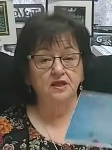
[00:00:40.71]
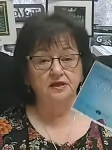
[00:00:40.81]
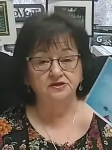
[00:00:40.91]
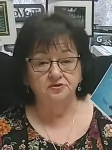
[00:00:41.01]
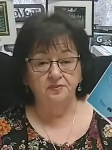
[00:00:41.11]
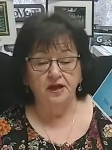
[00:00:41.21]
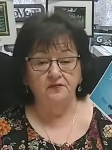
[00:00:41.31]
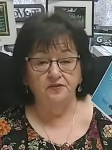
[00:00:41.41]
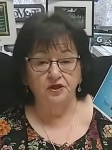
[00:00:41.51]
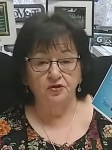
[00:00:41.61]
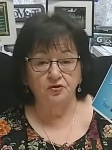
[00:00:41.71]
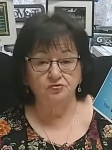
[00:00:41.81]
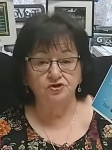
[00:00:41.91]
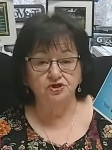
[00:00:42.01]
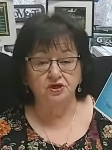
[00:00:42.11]
It's about the
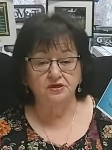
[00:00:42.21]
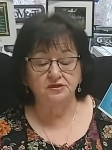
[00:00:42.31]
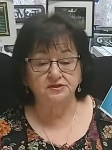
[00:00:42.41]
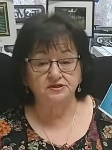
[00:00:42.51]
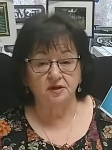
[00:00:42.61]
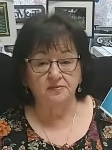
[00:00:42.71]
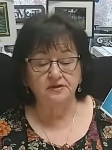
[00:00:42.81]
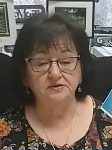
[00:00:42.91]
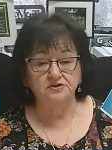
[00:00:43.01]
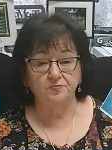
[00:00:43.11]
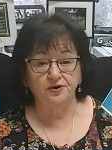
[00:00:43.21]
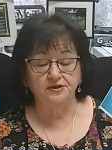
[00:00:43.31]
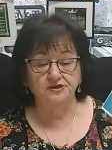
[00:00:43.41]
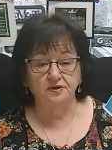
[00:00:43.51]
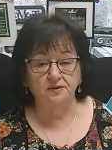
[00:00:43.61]
Ahuja Summit, Spring
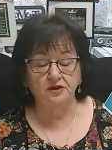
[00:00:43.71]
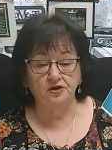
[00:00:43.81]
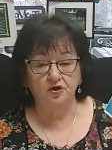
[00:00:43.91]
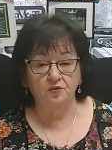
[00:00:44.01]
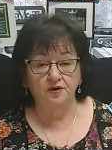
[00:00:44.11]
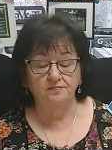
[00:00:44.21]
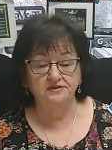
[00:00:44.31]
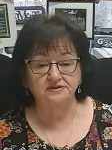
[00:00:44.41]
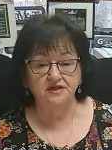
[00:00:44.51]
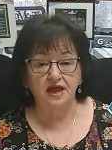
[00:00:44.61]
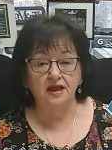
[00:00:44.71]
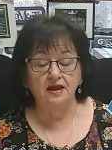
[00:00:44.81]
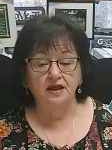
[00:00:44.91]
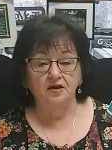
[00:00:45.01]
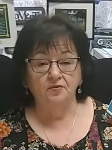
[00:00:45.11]
Summit. You don't want to miss that.
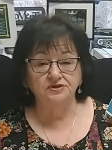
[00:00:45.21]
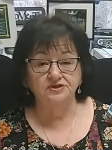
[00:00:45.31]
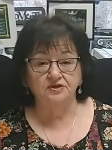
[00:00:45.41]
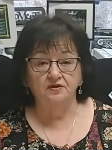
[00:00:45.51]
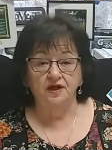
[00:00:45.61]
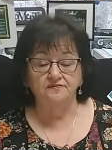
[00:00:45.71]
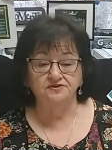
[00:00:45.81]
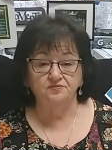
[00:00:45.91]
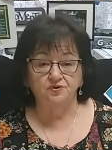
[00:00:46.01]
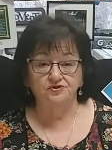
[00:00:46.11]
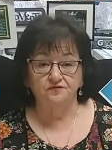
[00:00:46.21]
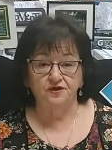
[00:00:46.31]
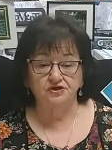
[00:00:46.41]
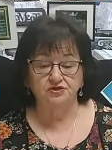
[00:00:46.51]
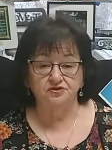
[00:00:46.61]
We still have some
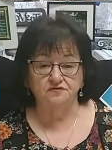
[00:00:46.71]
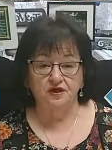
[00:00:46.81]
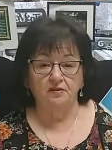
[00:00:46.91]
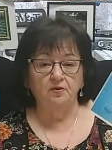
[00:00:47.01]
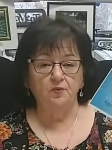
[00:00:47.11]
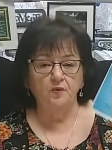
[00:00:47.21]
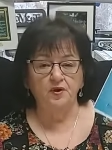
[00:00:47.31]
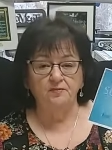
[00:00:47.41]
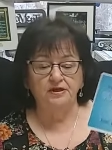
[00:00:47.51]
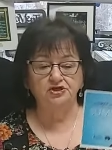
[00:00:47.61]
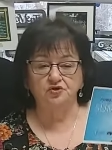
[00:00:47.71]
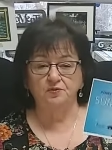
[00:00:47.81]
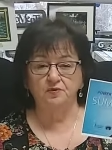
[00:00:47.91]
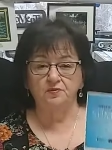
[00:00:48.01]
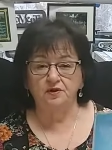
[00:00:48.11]
reservations available. We want to make sure
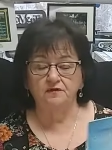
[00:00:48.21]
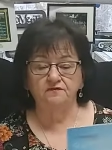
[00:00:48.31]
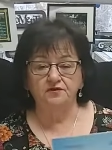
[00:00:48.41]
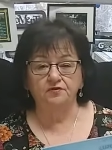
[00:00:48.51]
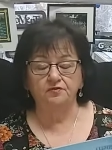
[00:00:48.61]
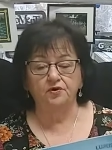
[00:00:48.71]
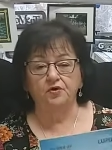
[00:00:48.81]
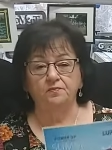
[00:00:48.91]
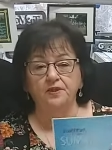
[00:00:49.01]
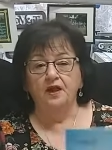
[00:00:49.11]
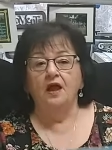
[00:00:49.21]
we really fill the room.